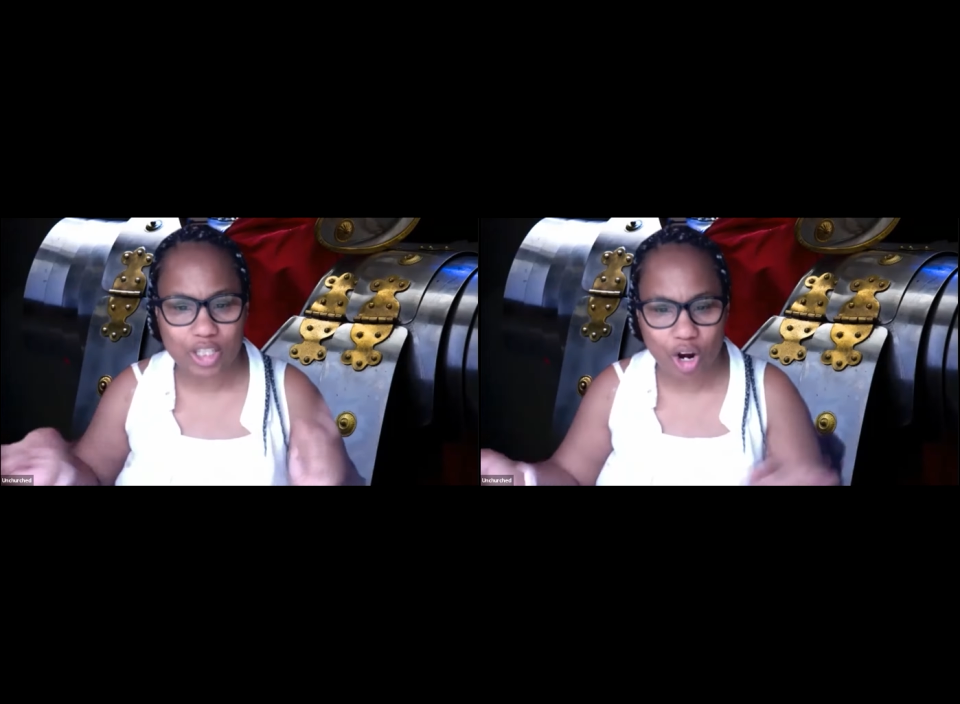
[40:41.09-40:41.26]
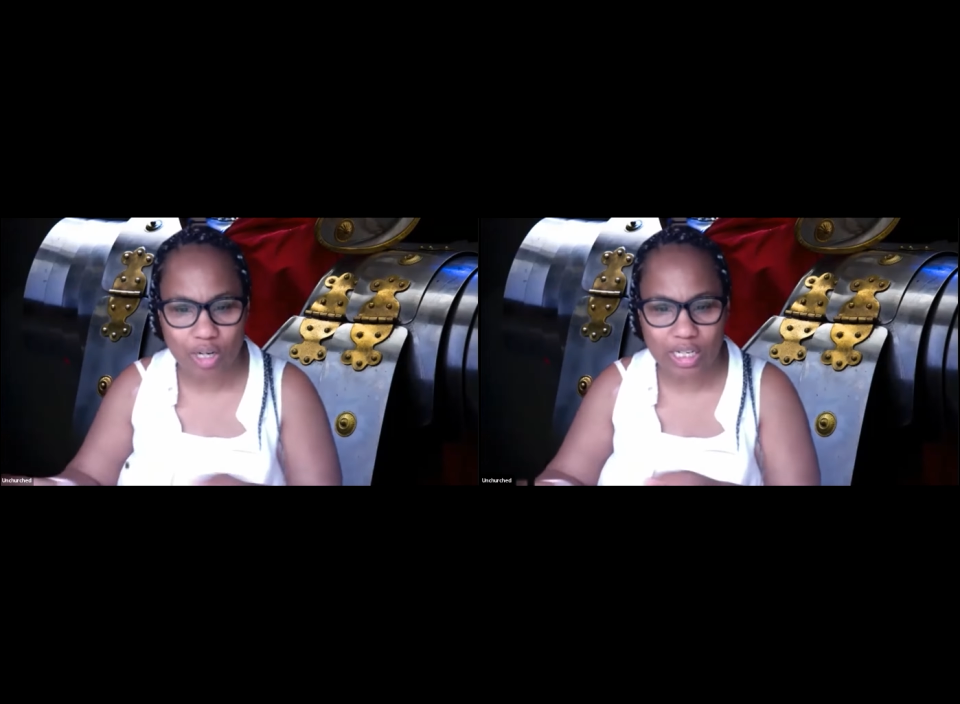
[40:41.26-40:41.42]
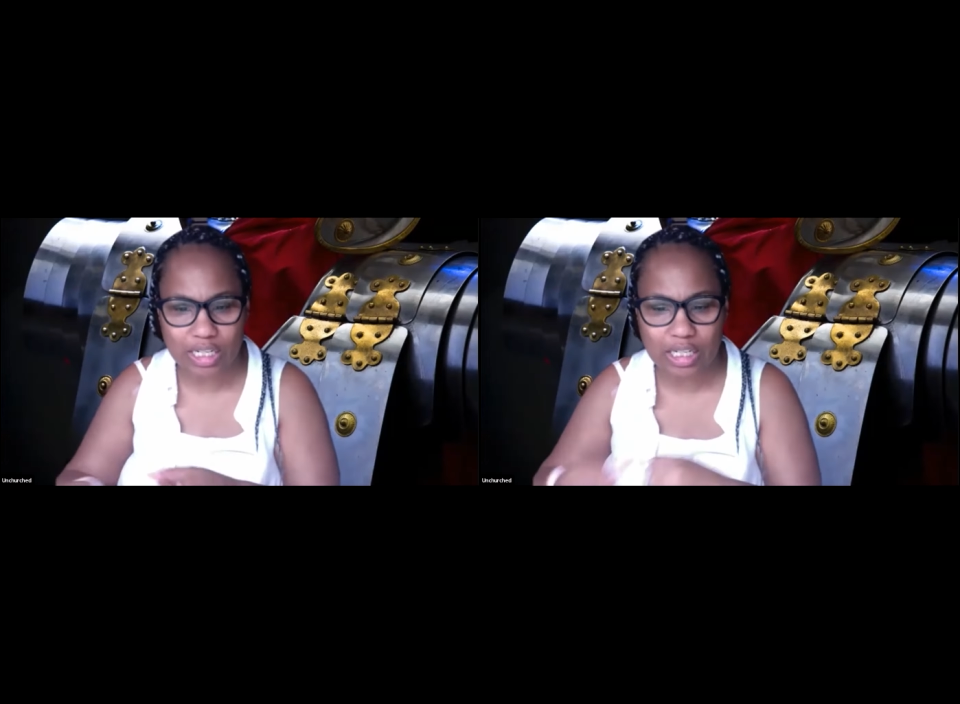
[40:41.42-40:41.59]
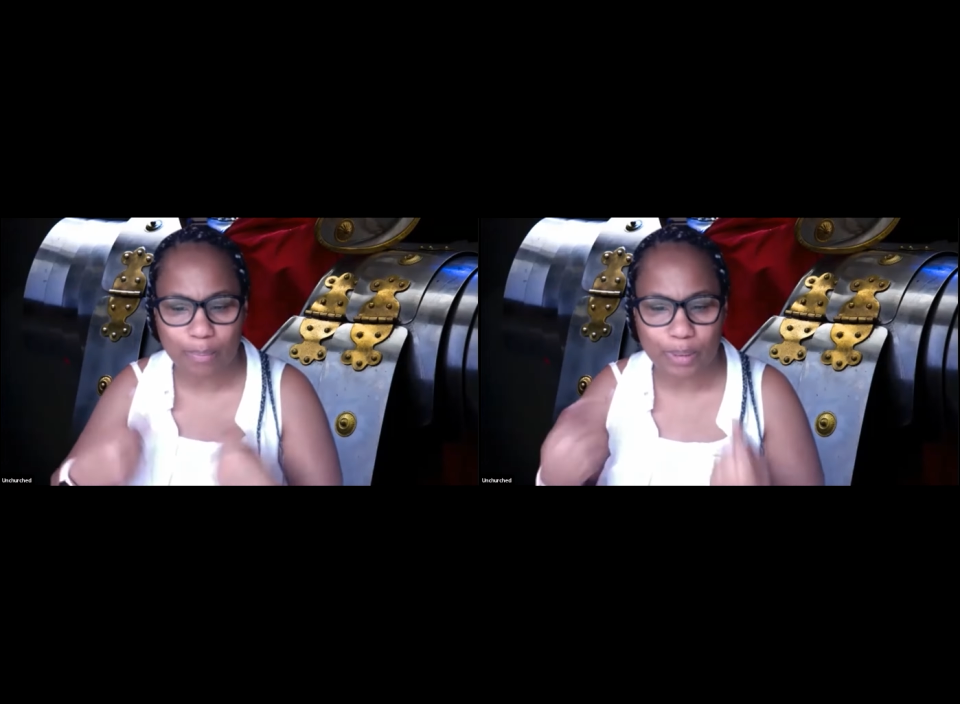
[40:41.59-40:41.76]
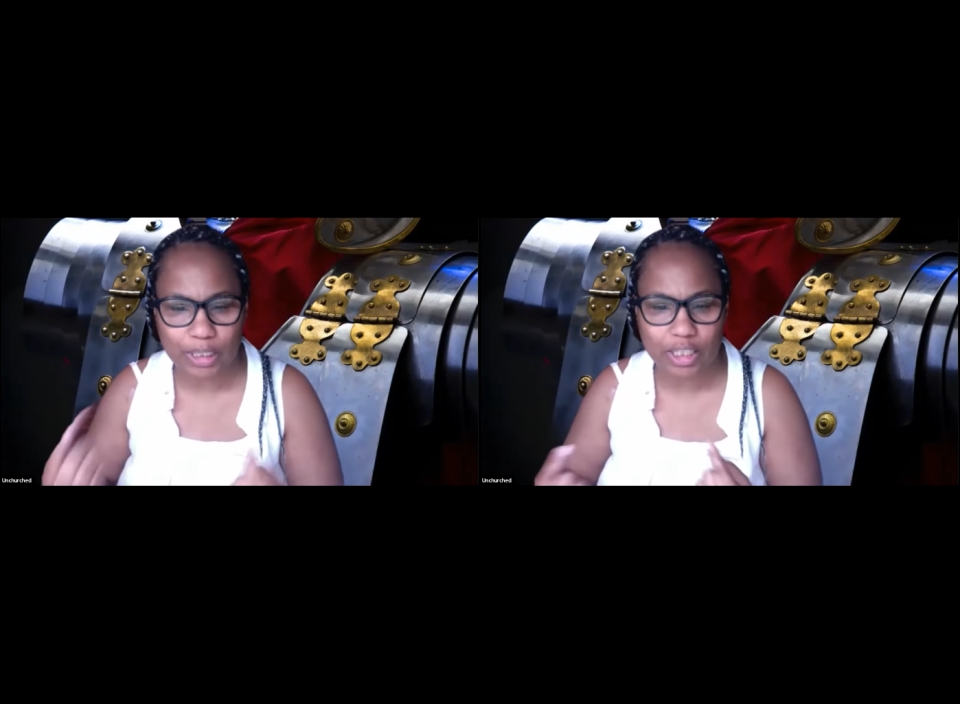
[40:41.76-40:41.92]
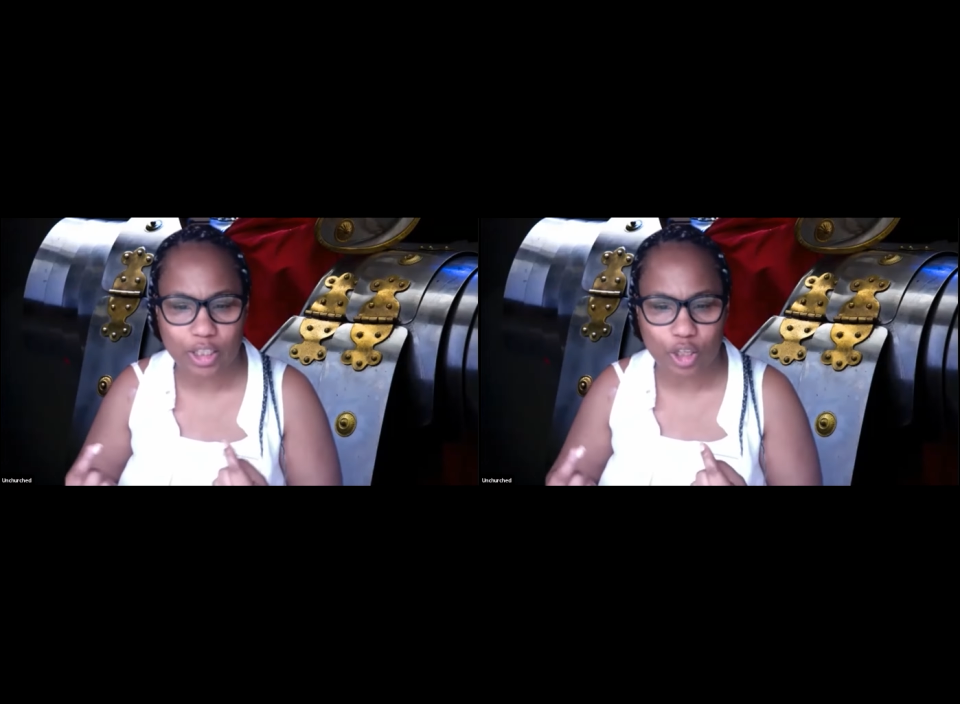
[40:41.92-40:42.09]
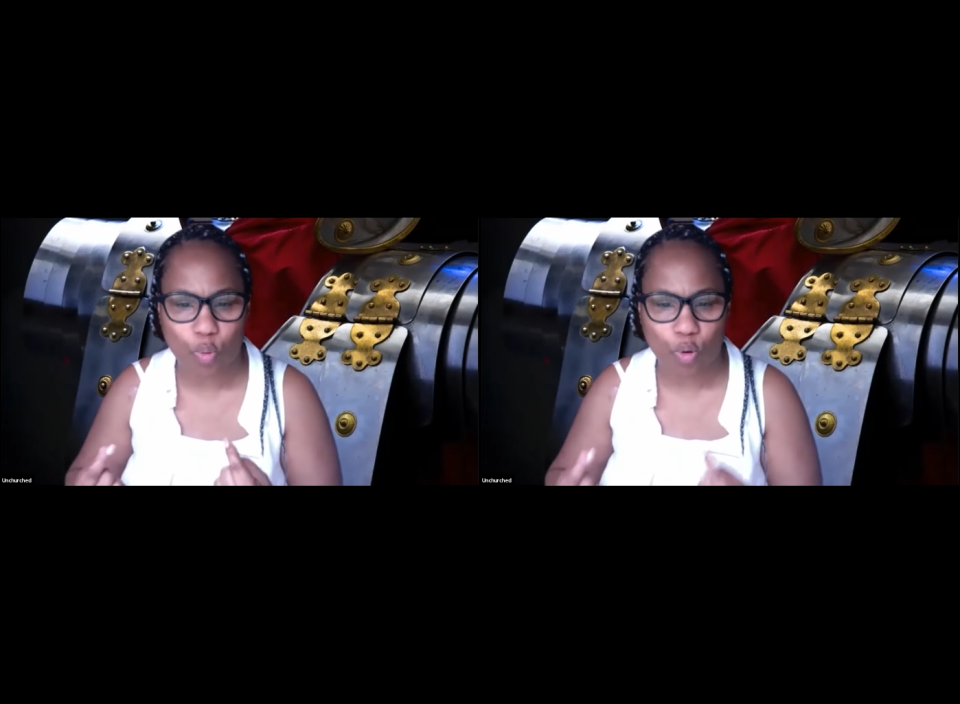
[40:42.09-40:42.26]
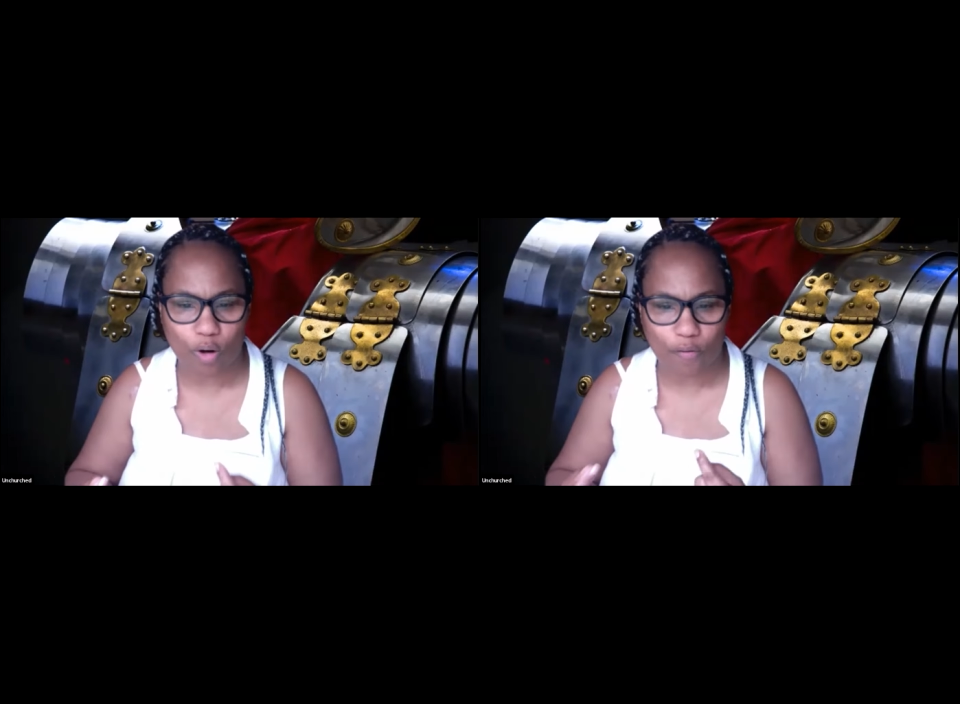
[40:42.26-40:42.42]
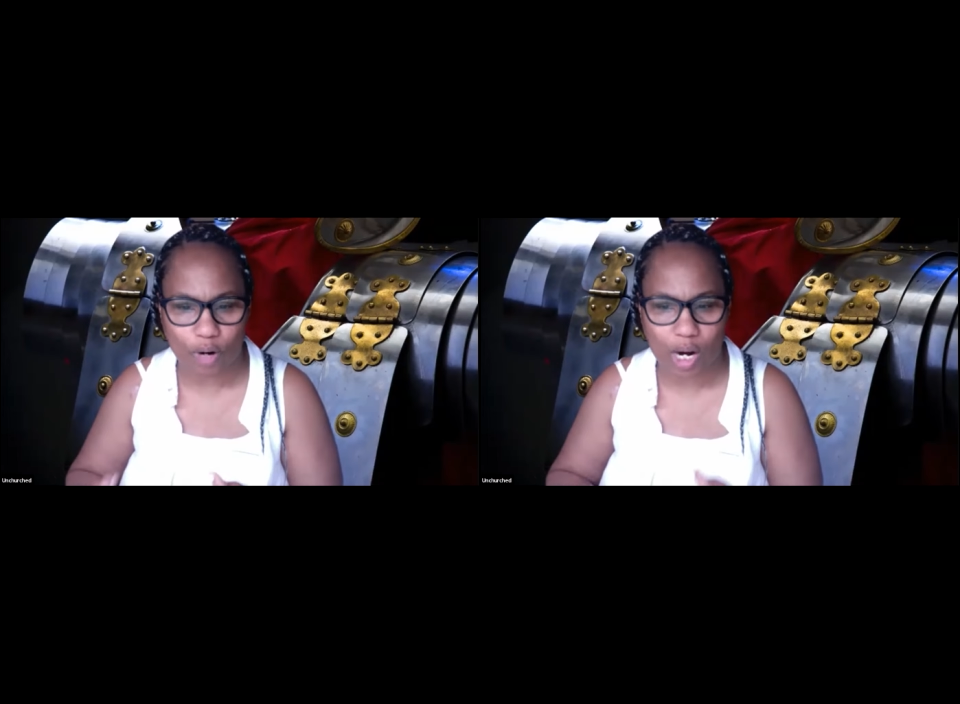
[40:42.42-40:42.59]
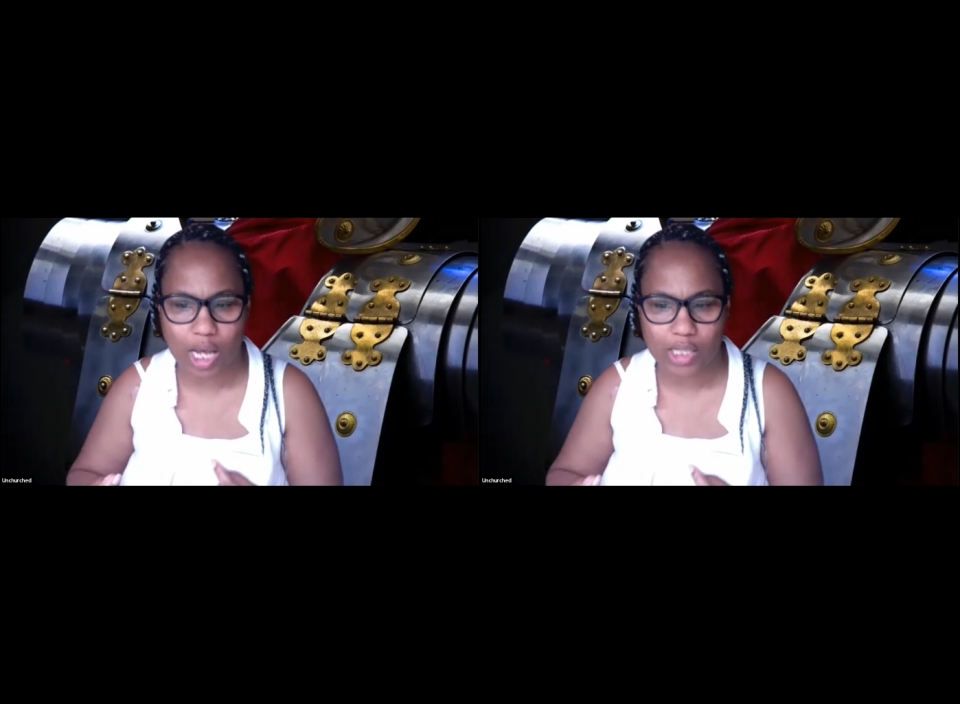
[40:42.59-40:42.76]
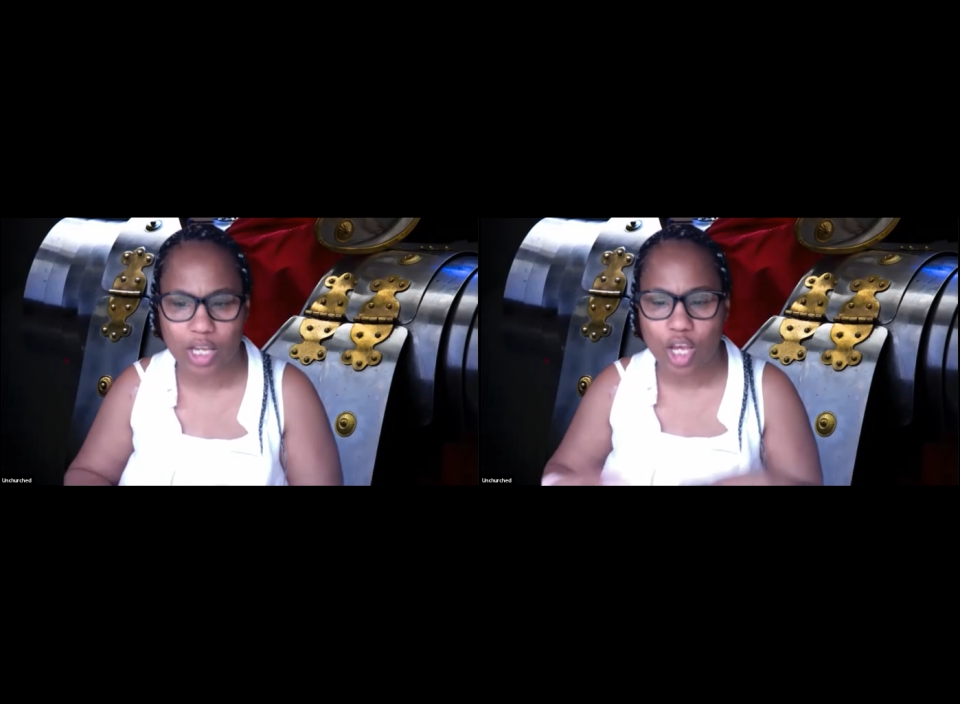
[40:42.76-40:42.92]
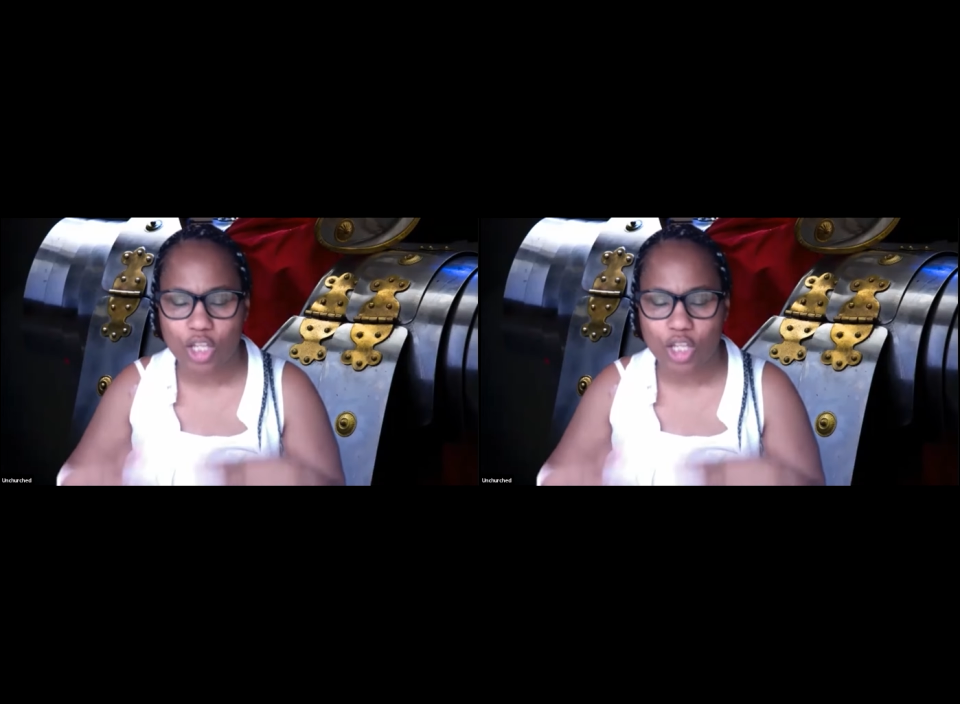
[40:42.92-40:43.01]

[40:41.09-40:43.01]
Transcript: already completed the work for us.